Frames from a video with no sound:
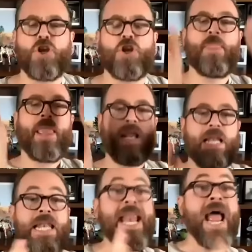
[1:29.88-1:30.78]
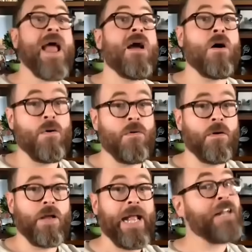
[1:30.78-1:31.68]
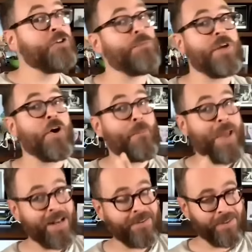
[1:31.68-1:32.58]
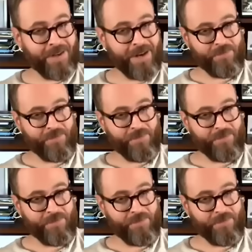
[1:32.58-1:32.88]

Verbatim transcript: No, no, no. Now HBO Max is a